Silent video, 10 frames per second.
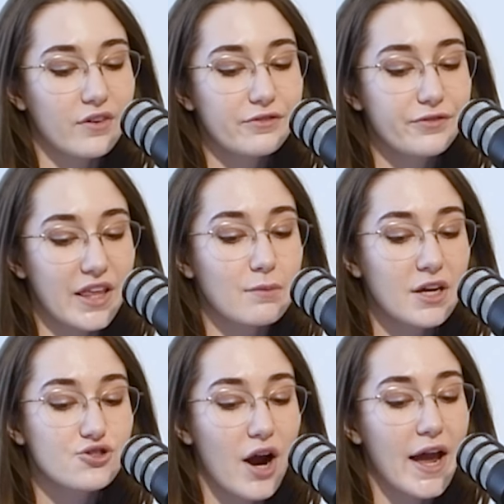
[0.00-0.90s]

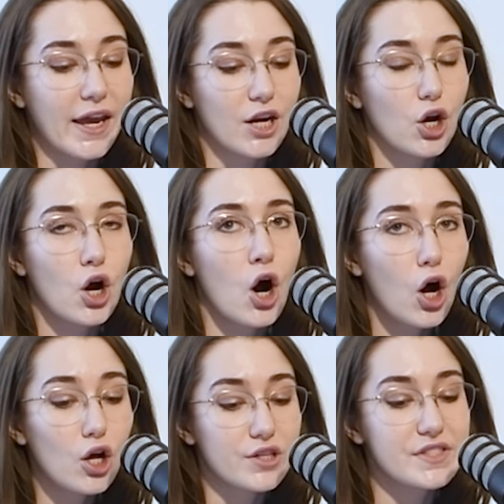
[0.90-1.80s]
Flaming Dragon
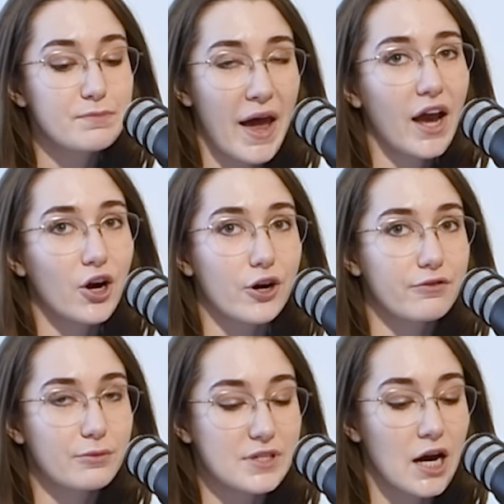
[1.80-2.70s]
calls Pecker
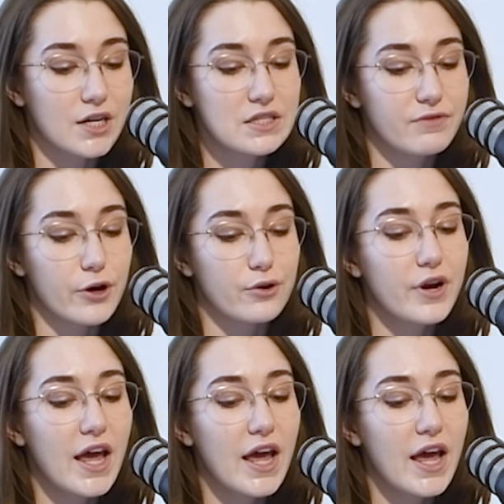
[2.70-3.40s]
from Tug's phone